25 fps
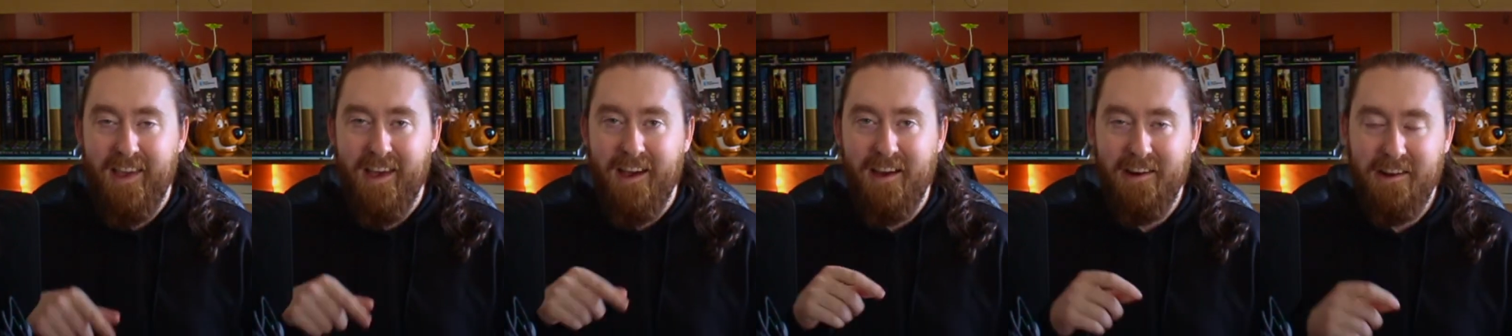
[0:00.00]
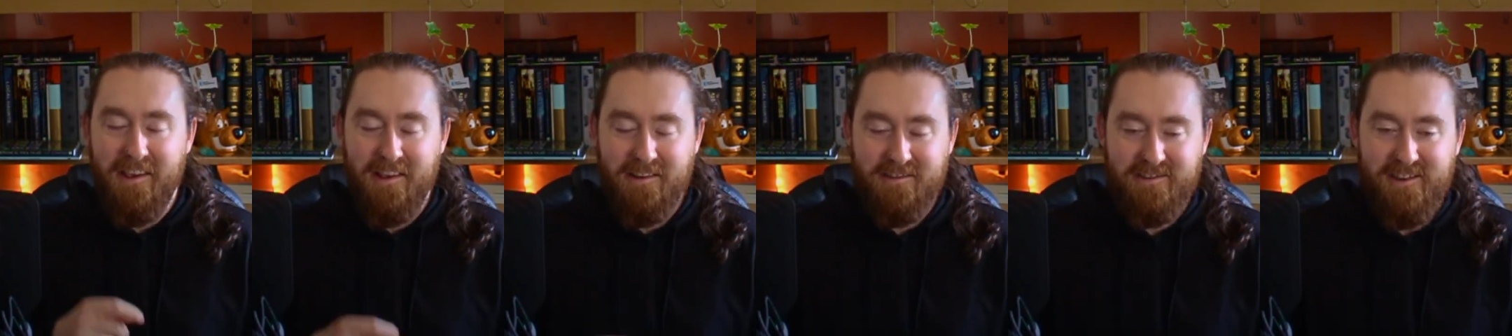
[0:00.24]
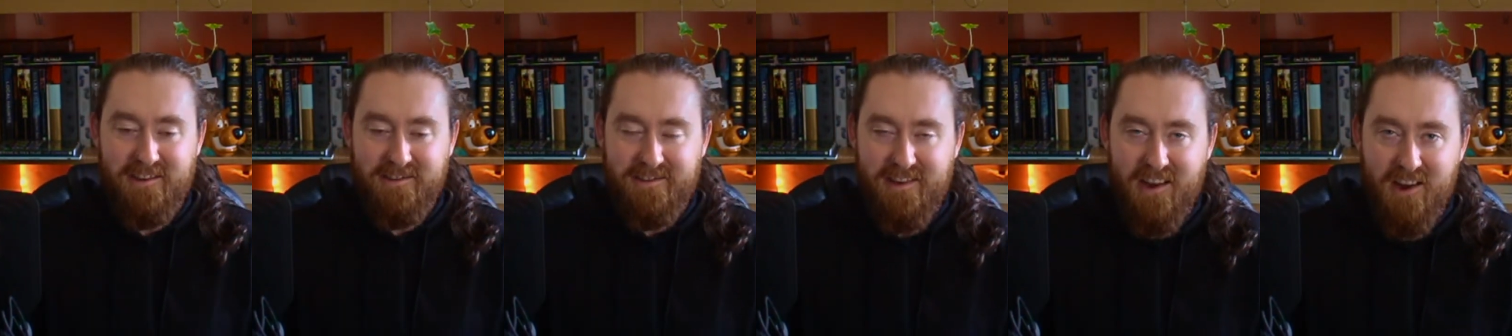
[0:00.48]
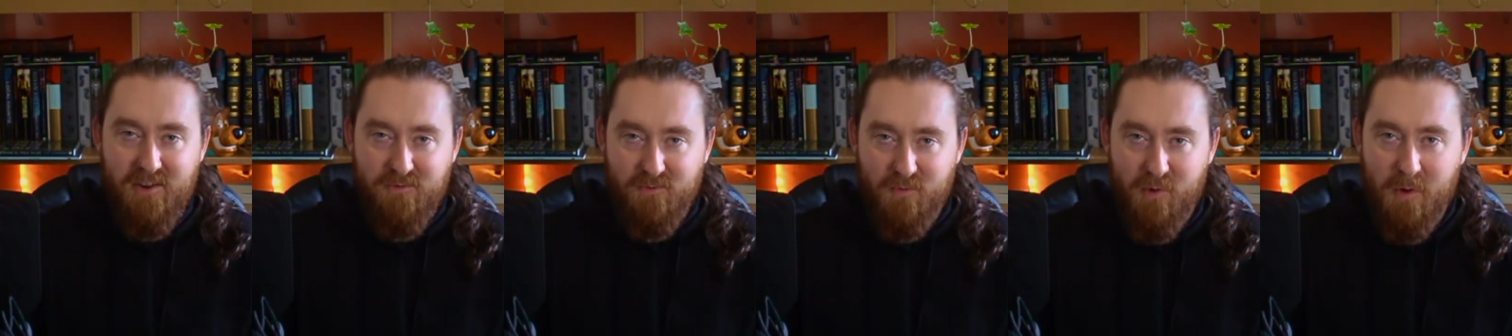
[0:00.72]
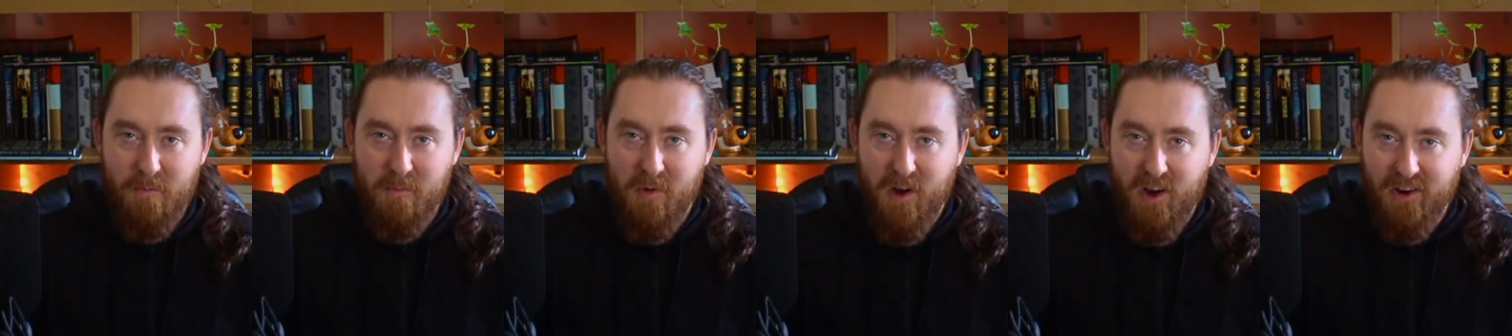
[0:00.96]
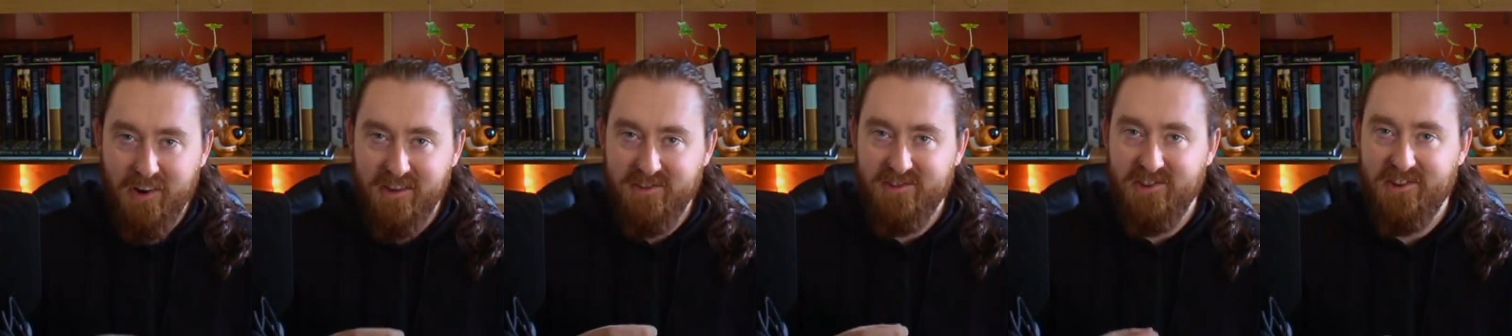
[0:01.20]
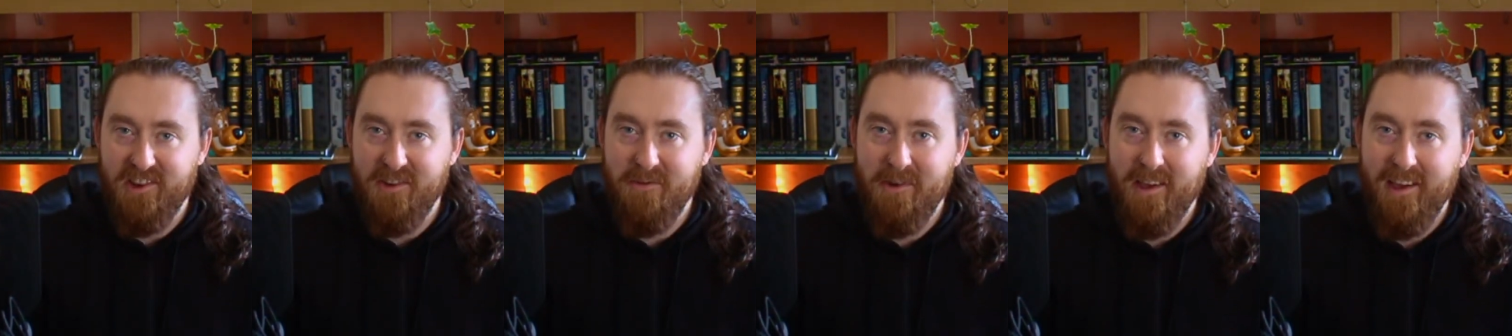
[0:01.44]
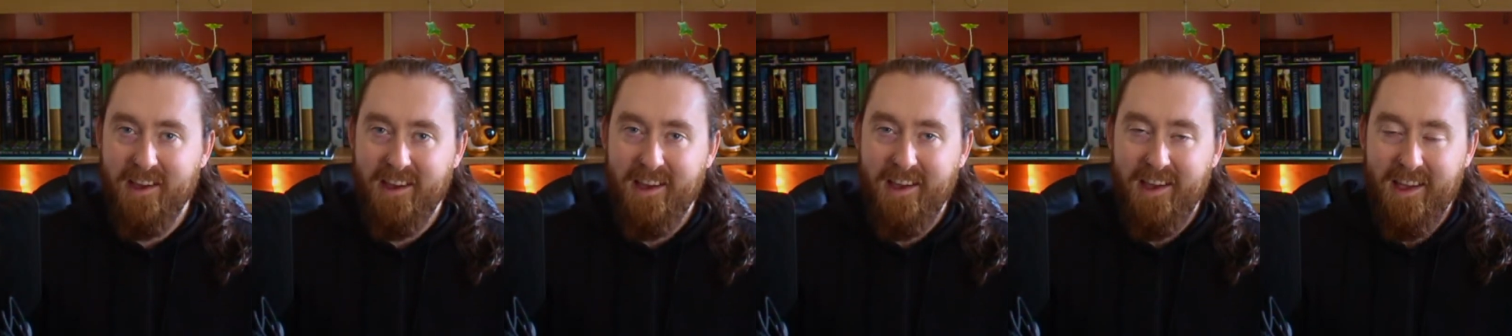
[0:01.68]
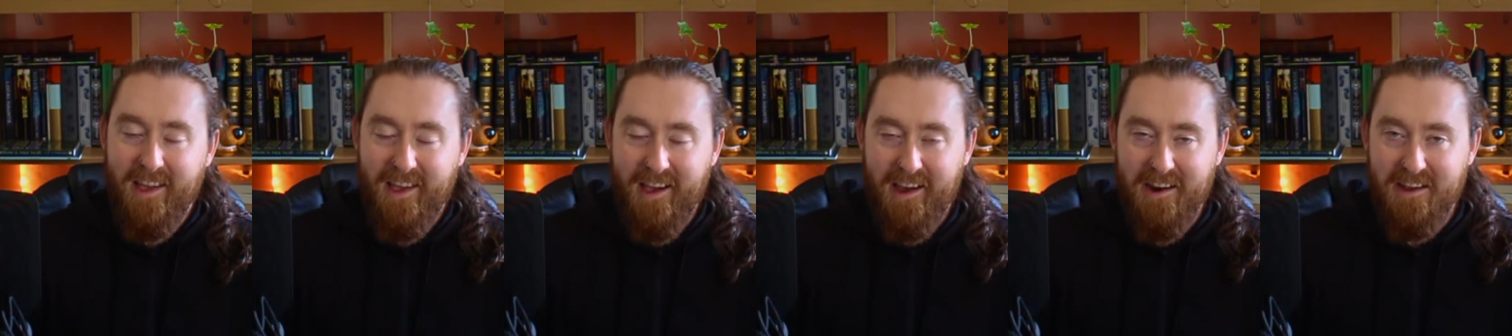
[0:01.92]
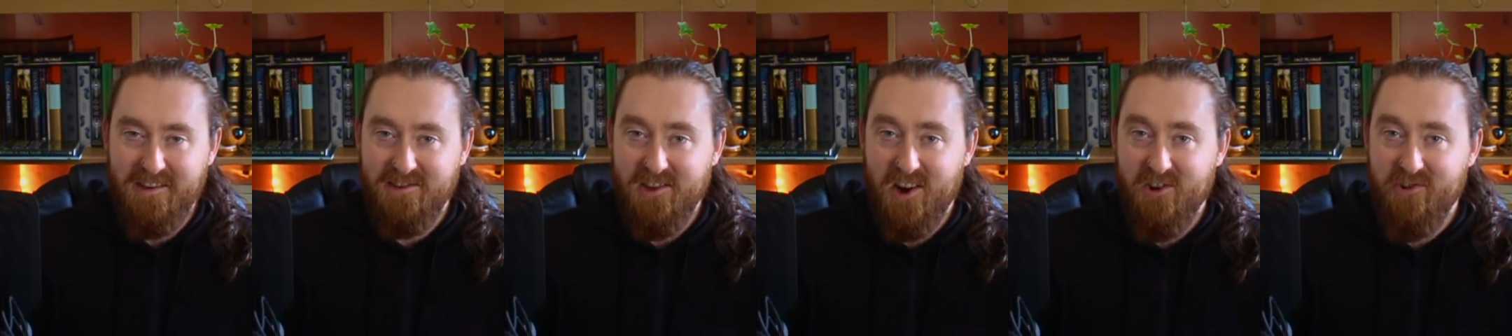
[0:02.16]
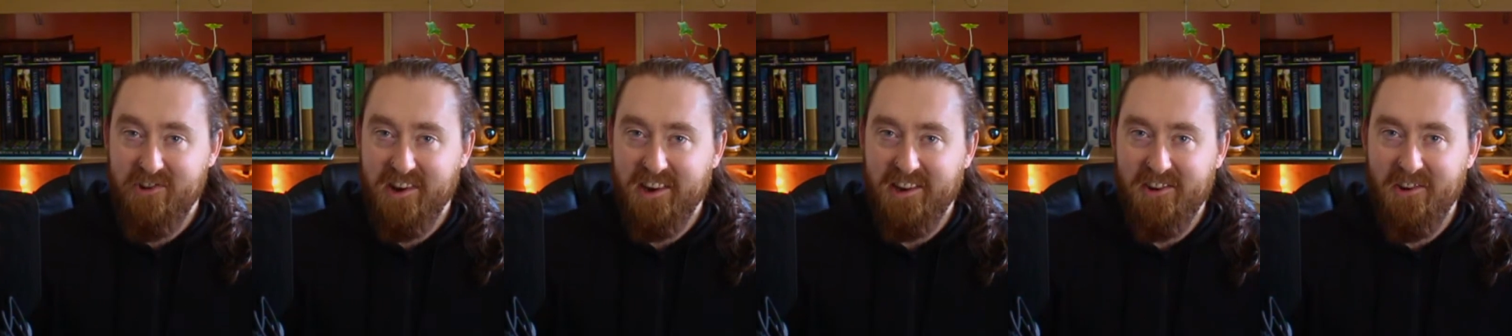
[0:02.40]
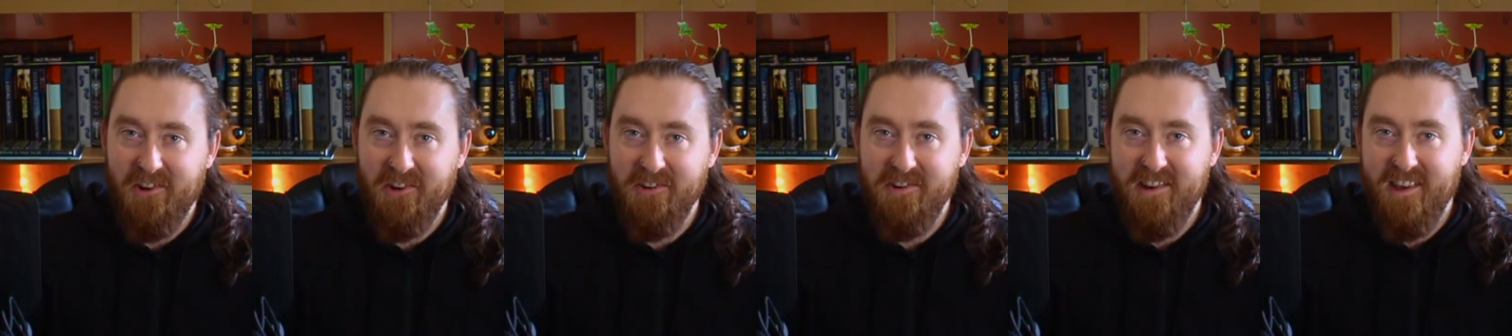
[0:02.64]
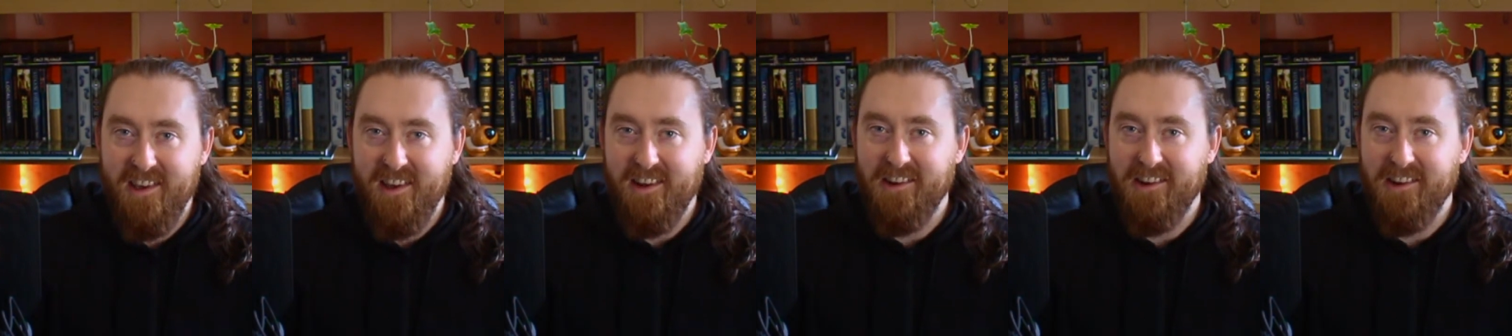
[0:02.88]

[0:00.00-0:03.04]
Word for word: and he sits down one morning to do it and it's already done